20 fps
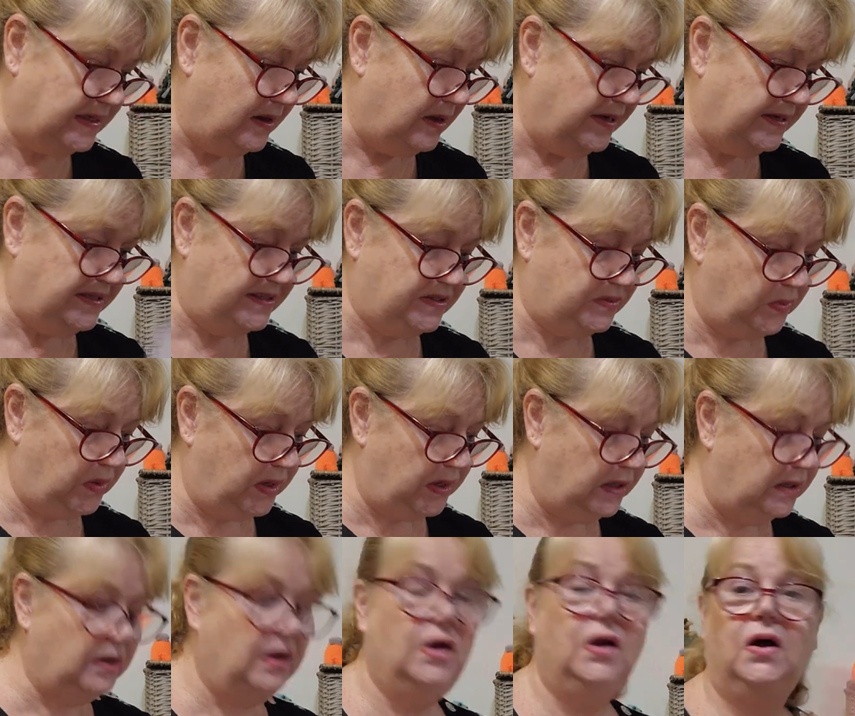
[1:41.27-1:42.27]
light
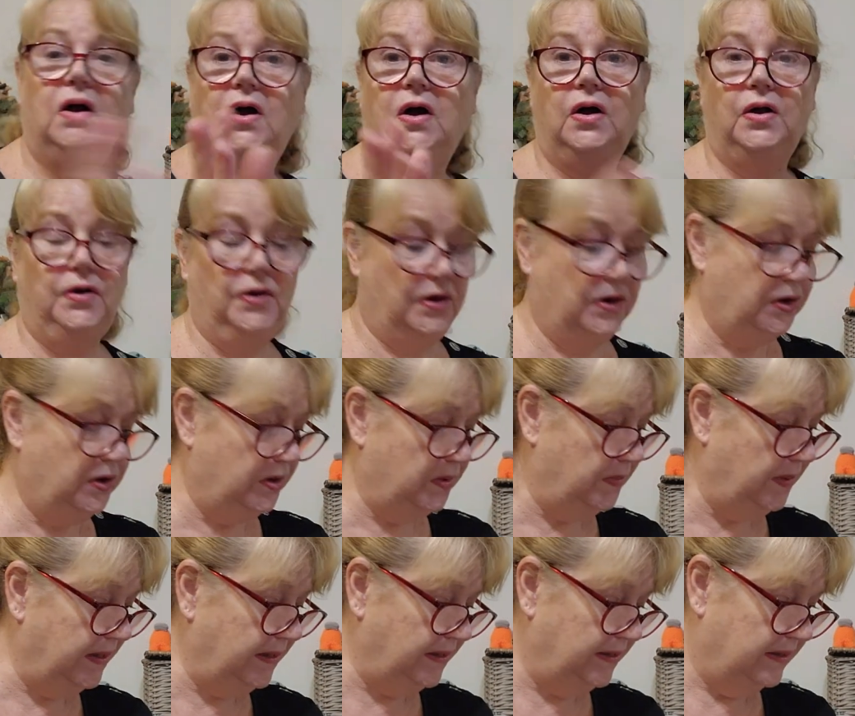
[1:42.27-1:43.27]
sweater on
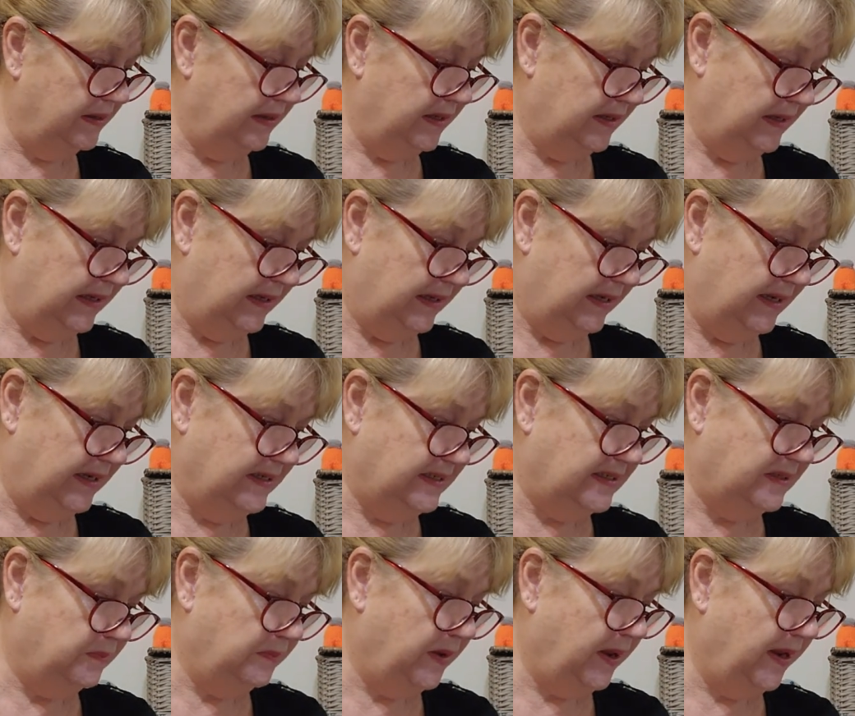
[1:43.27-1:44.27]
Hobie.
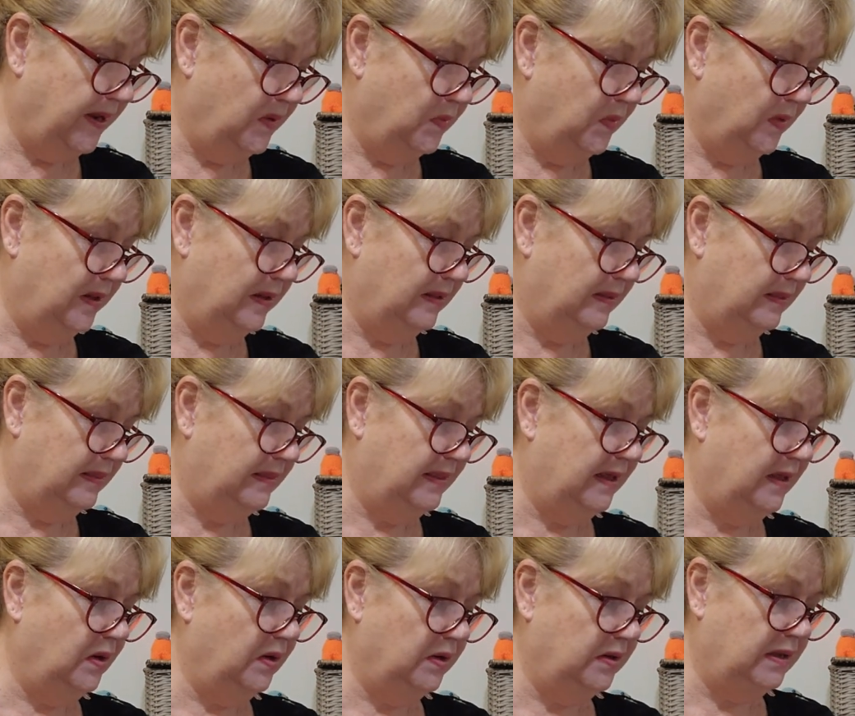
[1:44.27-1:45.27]
It's made with
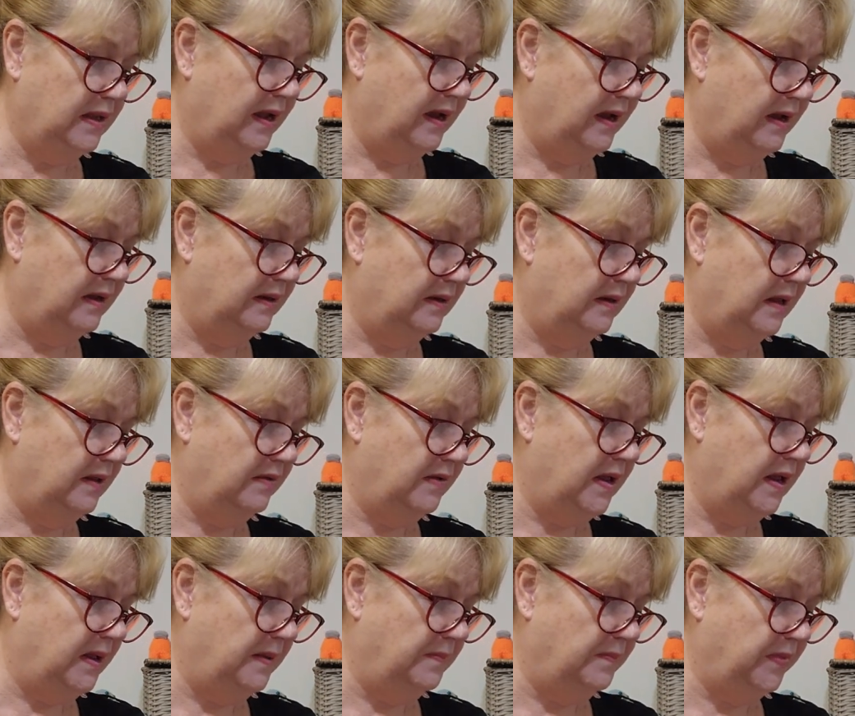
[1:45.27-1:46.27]
their yarn,
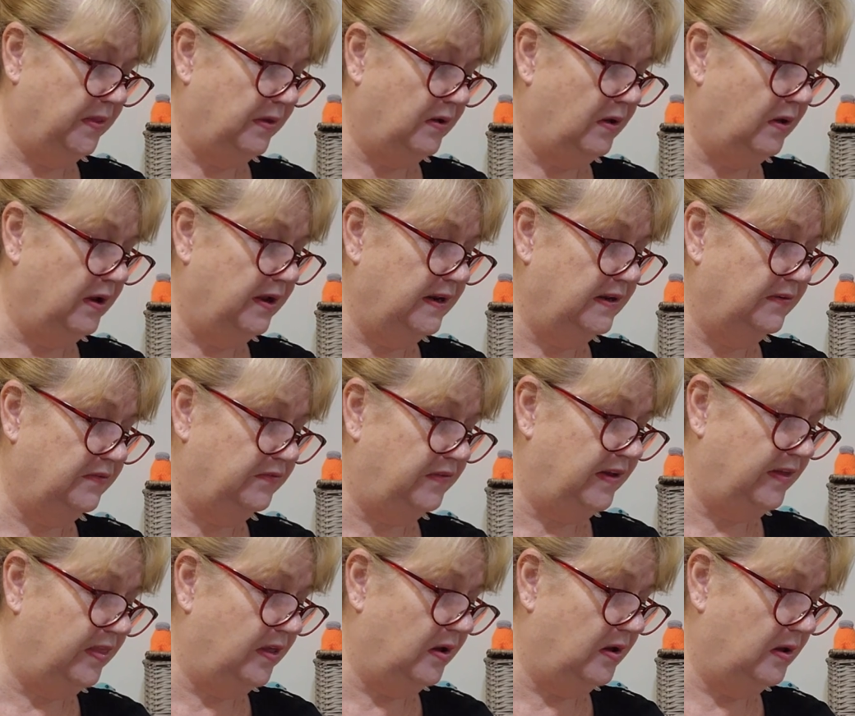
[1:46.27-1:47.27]
Kind
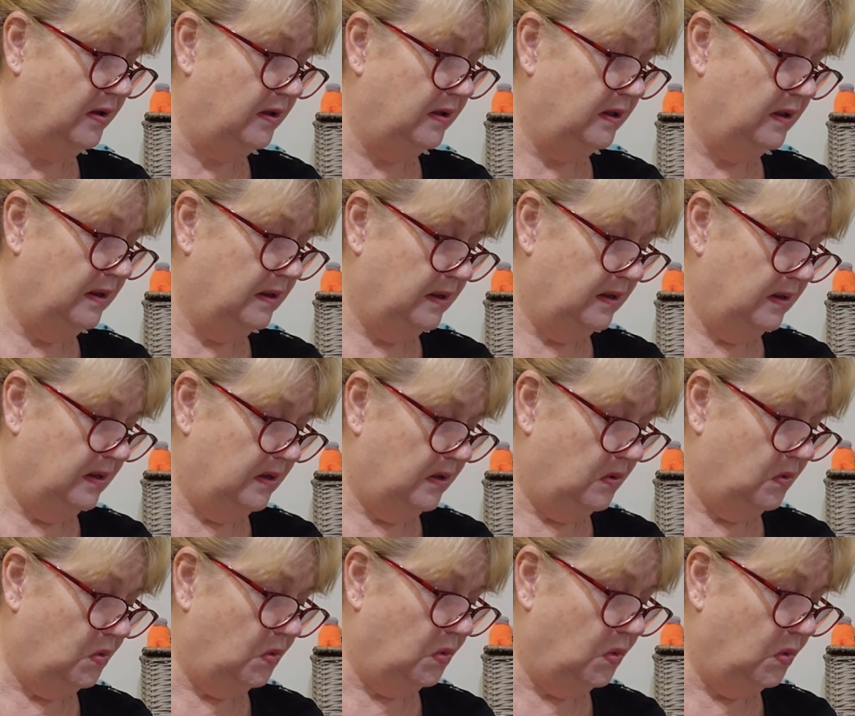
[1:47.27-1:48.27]
Feather
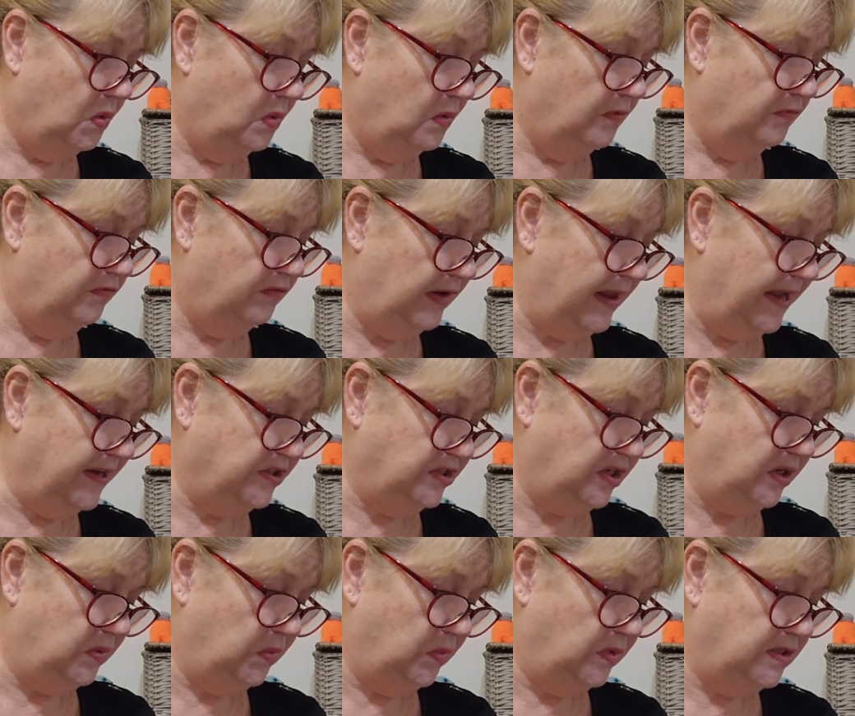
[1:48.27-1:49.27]
or Flash
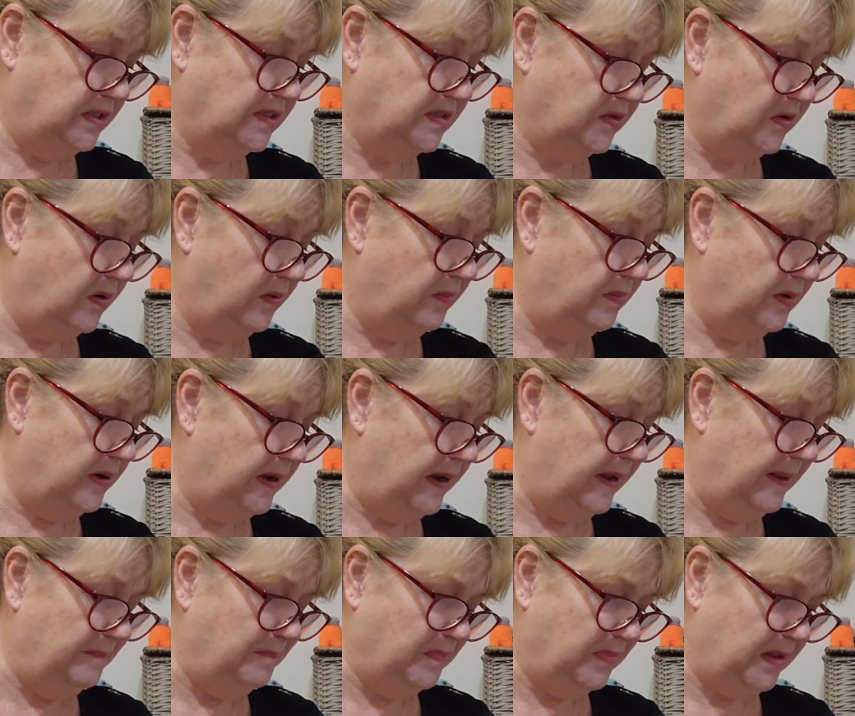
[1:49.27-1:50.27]
It, which has got
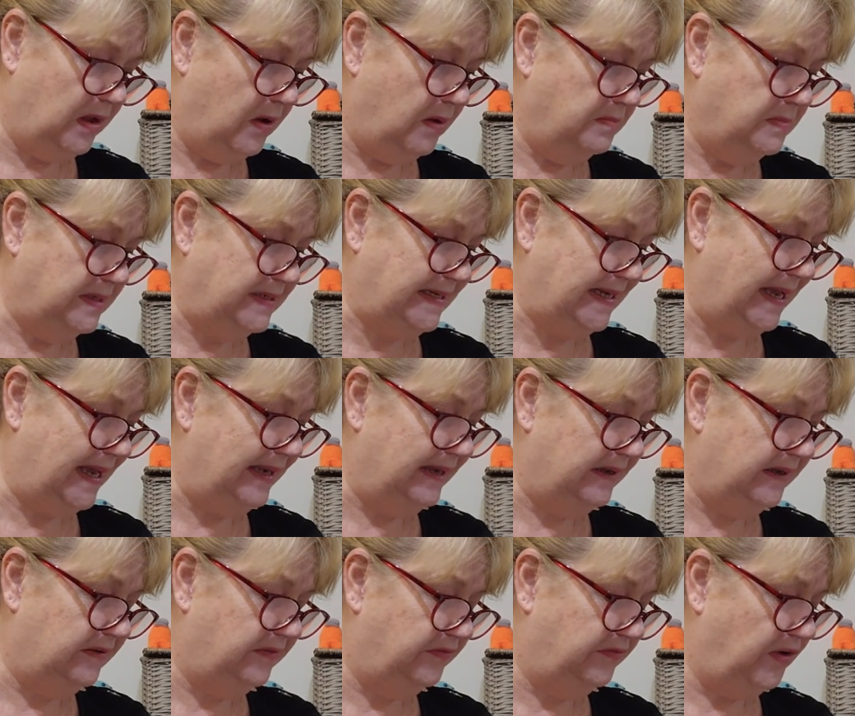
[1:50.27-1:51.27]

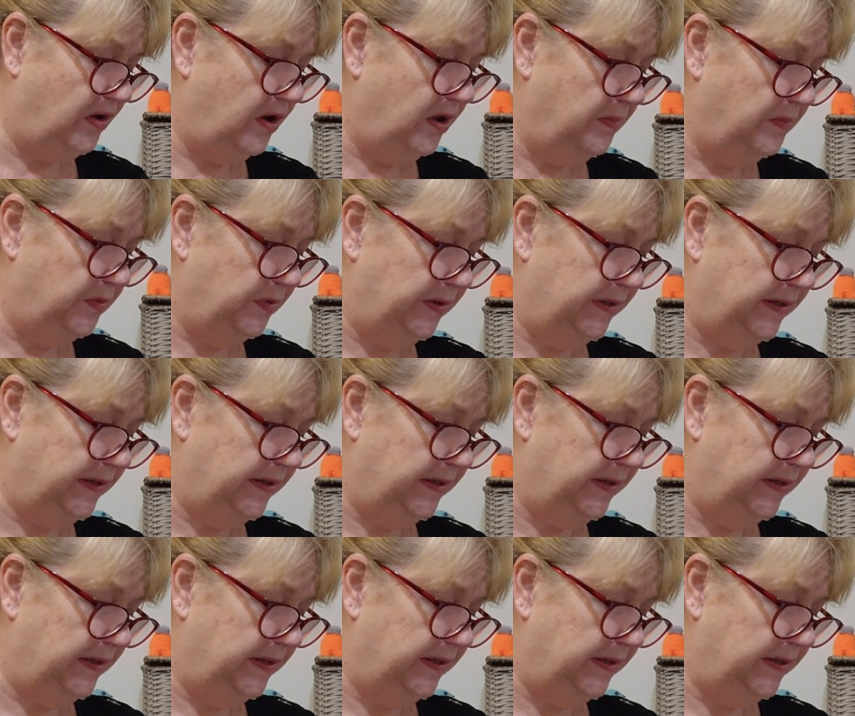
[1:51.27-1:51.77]
Metallica fiber